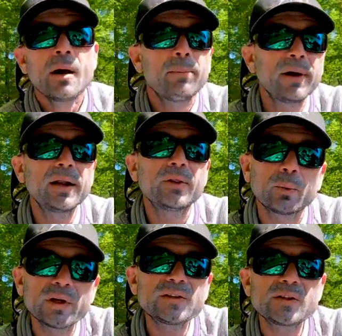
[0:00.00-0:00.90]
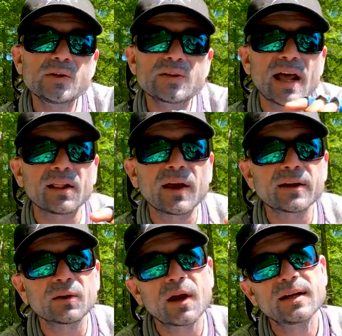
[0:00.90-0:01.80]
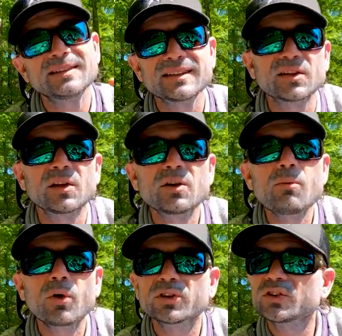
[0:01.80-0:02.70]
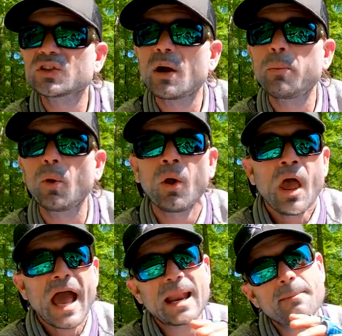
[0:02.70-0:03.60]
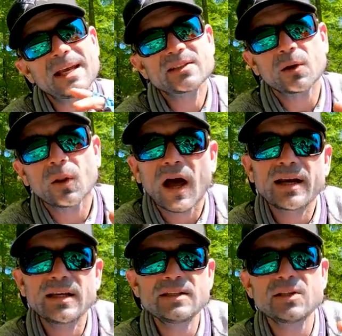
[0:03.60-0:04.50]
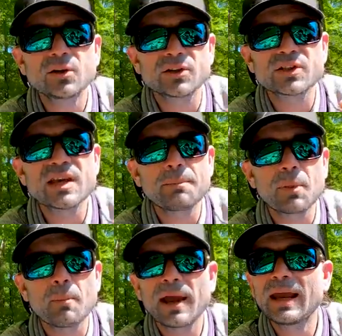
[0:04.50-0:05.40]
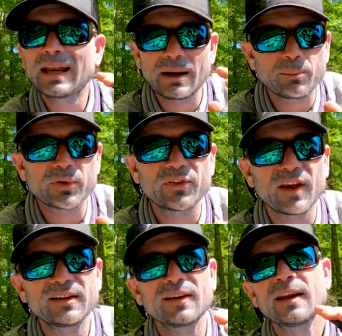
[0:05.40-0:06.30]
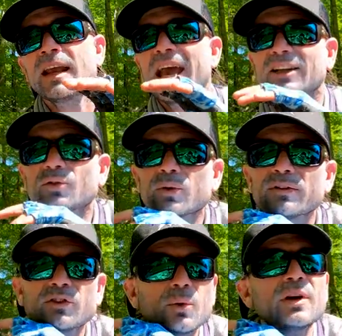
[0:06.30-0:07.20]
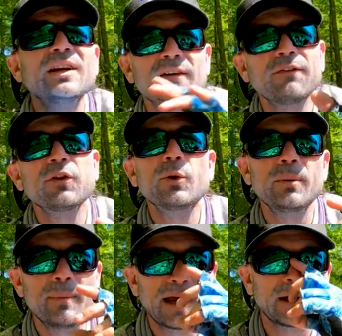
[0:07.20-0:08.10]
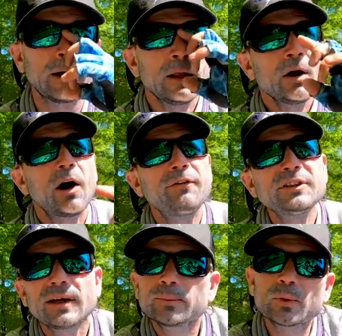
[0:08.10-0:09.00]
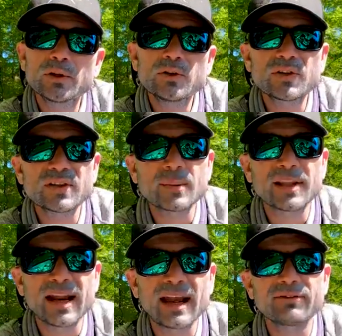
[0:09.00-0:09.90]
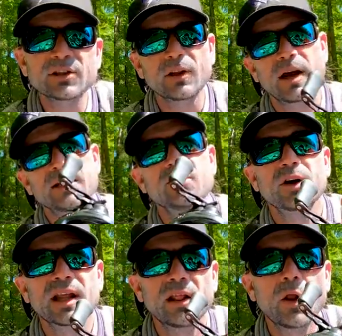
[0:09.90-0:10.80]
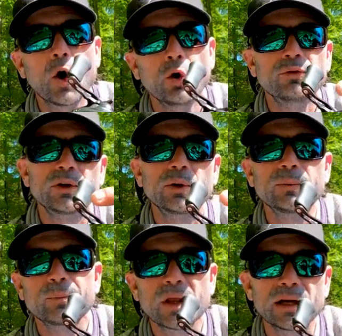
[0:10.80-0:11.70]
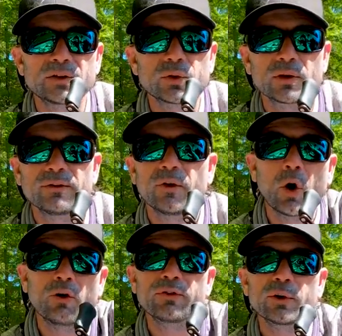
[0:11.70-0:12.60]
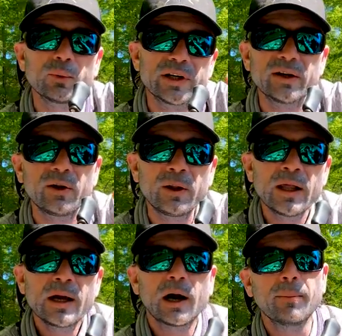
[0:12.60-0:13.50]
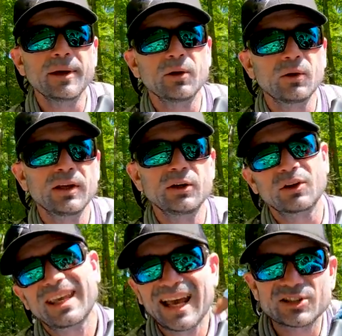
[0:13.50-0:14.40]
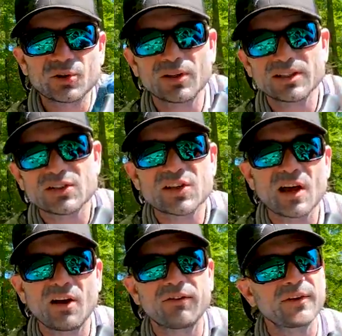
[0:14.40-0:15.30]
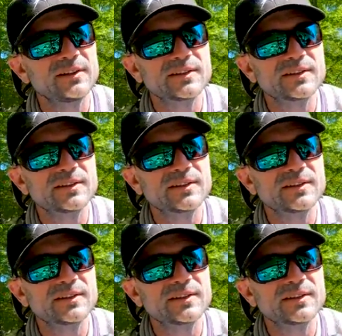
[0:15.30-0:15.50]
But the reason to use that lighter line is it's a little more supple, and it makes it a lot easier to skip the bait and present it and sort of do it in a fluid manner. Oftentimes when you're using some of that heavier line, you'll get over reel. It'll catch on itself.